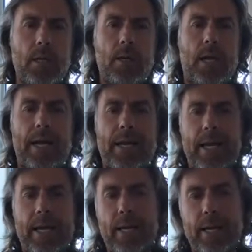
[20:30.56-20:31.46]

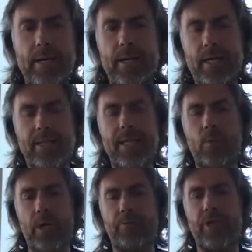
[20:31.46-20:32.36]
And I think
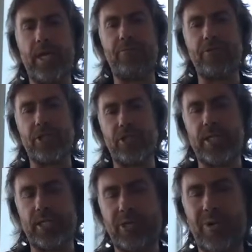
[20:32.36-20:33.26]
one of the emphasis
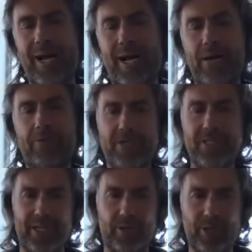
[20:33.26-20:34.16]
that you have is
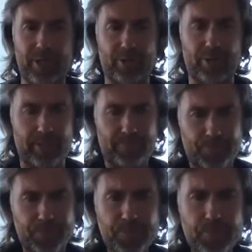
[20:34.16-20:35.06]
not only on the
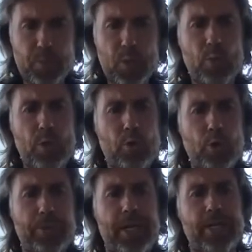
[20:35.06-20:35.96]

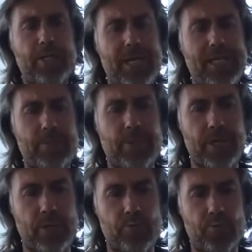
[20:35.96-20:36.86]
recruitment and the selection, but
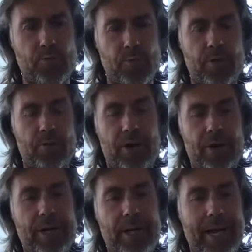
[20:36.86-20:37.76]
it's a
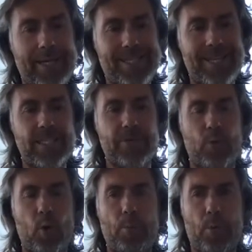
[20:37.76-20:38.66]
very extensive
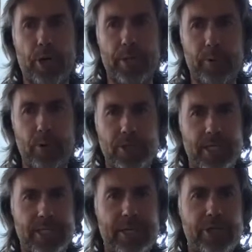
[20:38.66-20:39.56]
onboarding
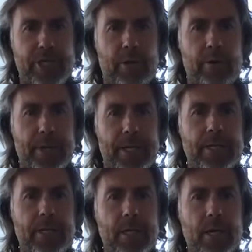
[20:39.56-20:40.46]
process. Can you share a bit
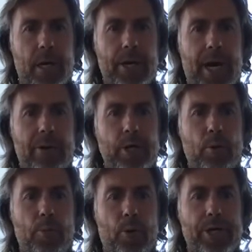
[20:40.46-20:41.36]
on how the
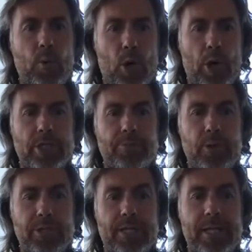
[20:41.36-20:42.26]
onboarding works?
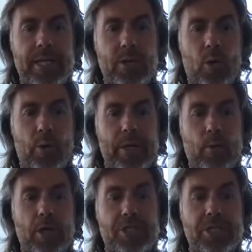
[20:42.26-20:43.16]
Because I think it already
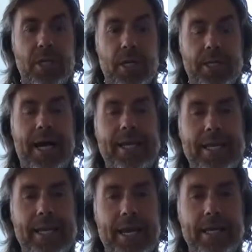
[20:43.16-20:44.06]
works 90
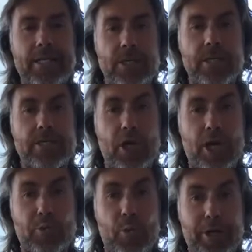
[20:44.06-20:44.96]
days. It
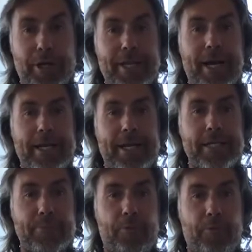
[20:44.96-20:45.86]
starts working 90 days
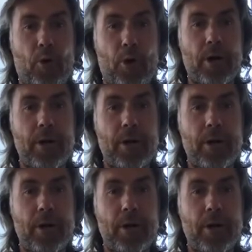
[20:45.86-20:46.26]
before